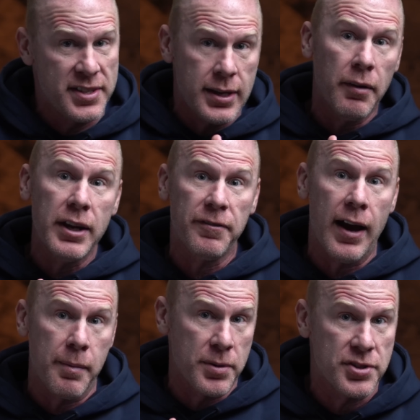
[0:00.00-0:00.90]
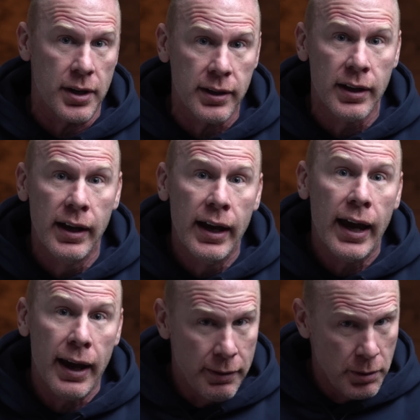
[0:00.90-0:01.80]
75%,
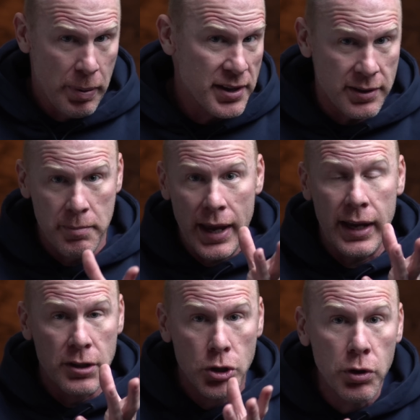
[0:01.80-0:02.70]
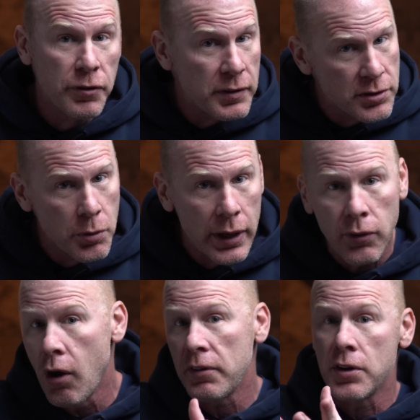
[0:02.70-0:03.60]
and you're basically making new 52 week
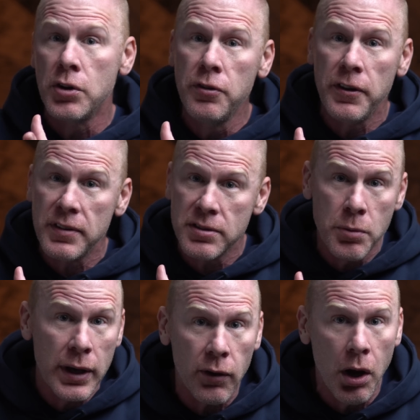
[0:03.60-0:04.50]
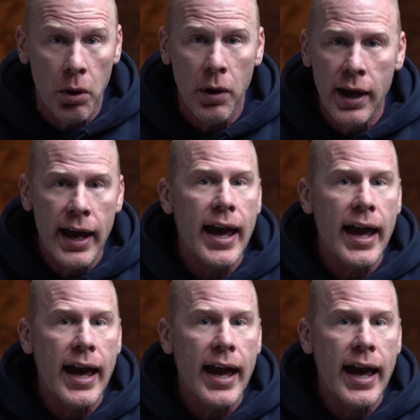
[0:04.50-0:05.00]
low after new 52 week low,